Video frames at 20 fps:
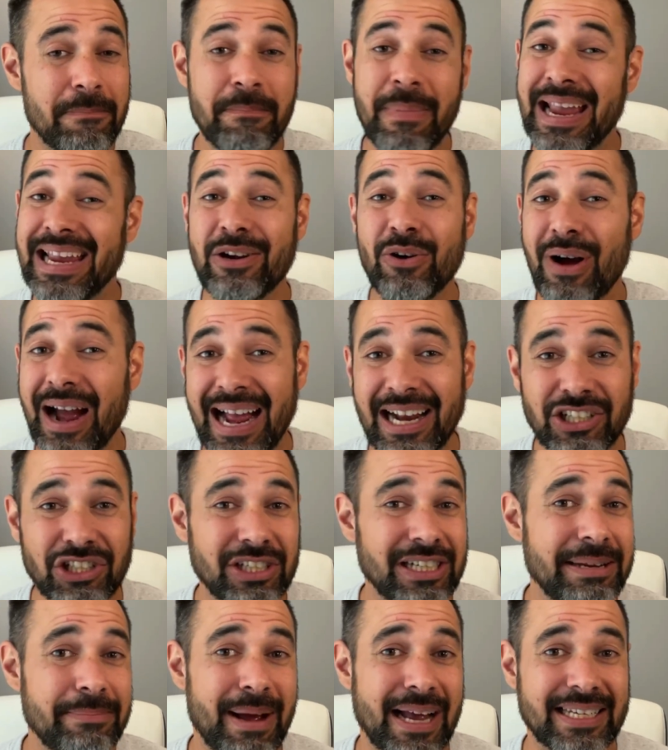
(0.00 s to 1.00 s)
may not
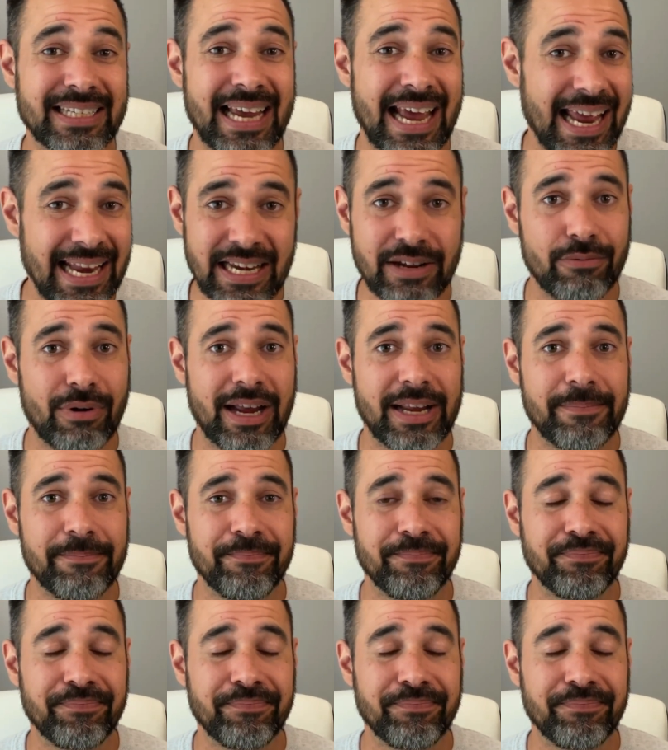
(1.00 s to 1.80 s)
actually matter anyway.